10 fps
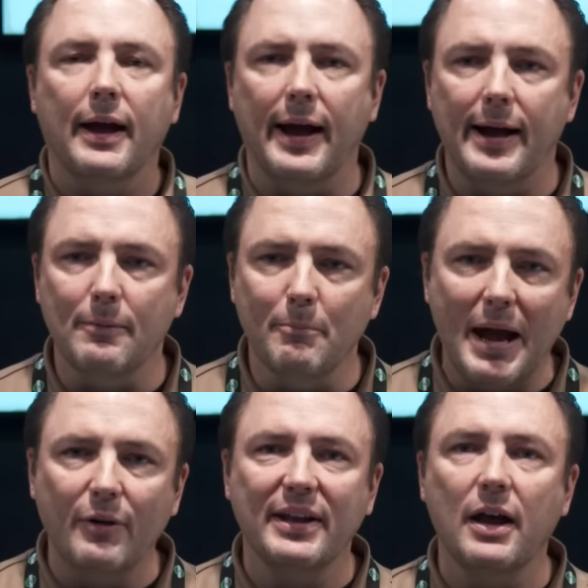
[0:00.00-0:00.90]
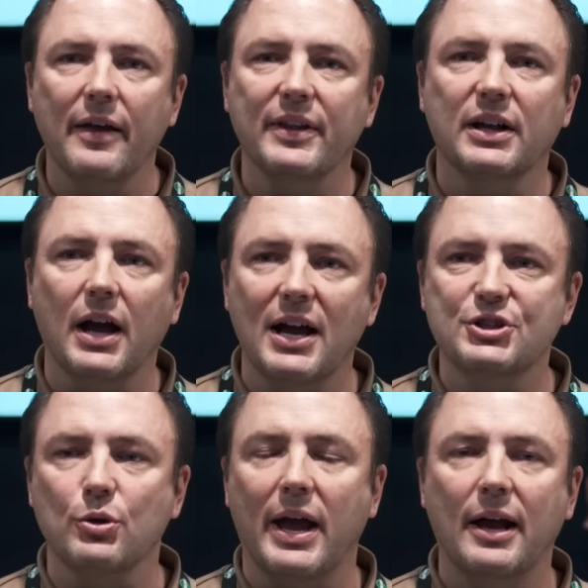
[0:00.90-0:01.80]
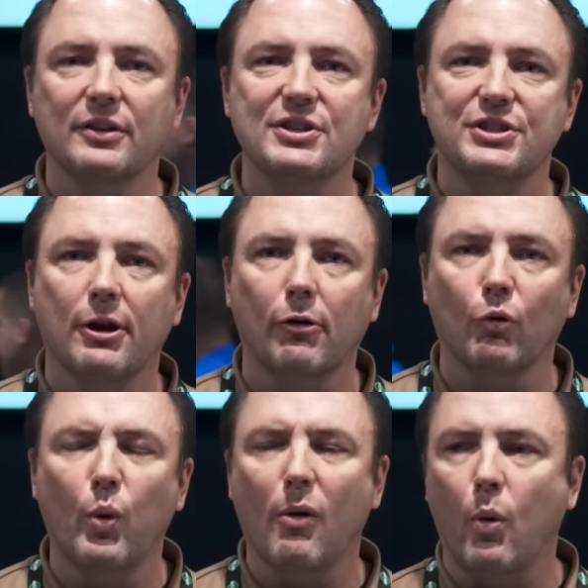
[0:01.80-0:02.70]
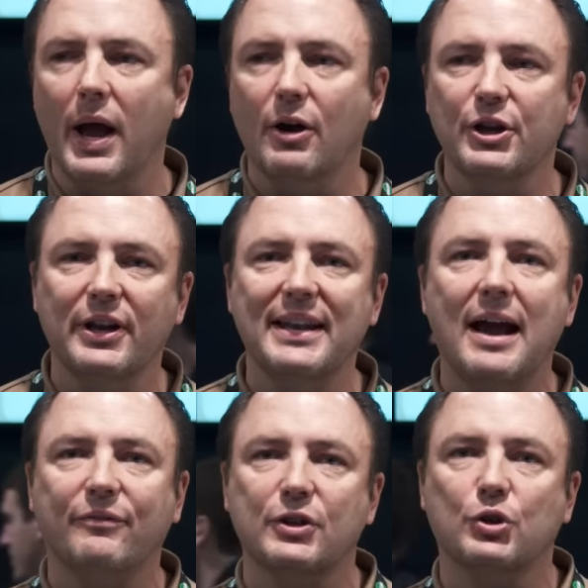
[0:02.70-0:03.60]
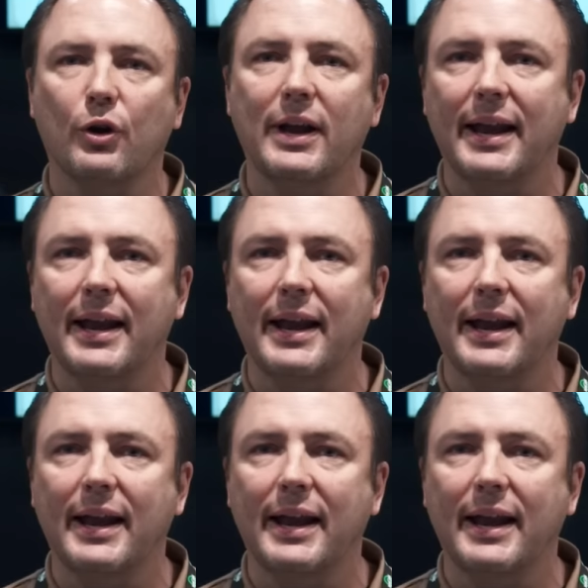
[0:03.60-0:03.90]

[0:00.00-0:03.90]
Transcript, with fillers: um, mounted on the gun, so it held the zero rear well. You didn't have to turn